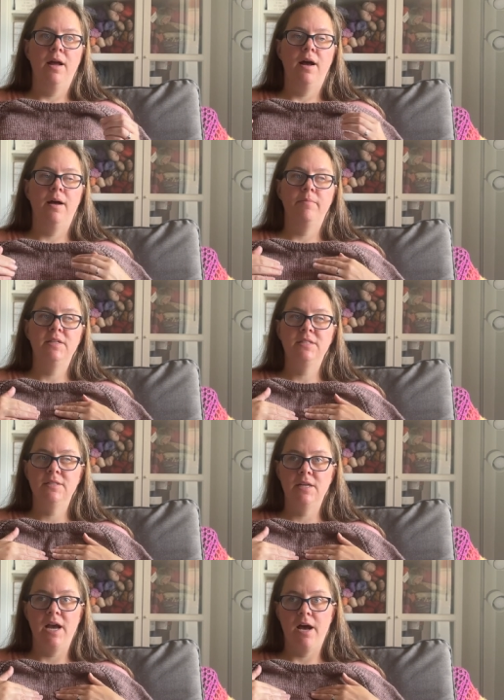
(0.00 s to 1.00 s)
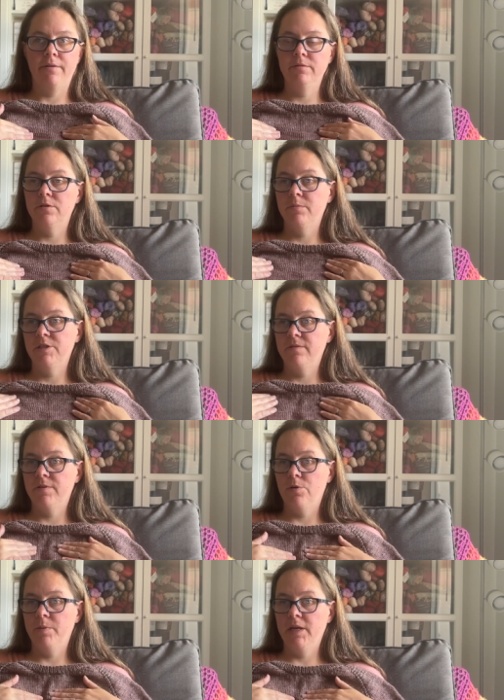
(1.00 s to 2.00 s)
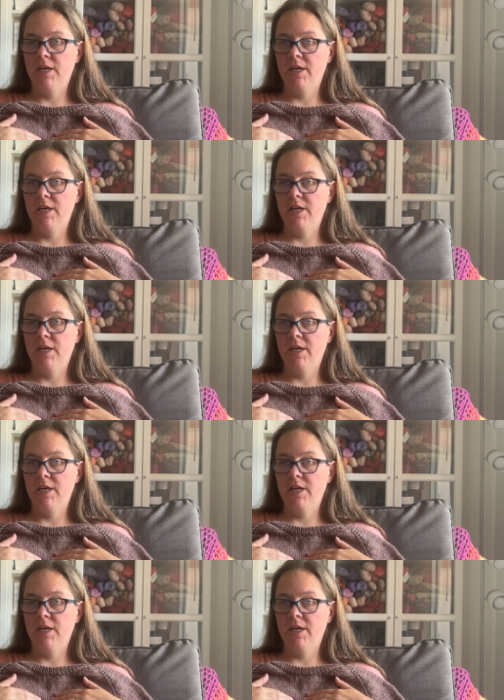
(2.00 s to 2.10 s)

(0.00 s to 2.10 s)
Um, this doesn't have so much of an open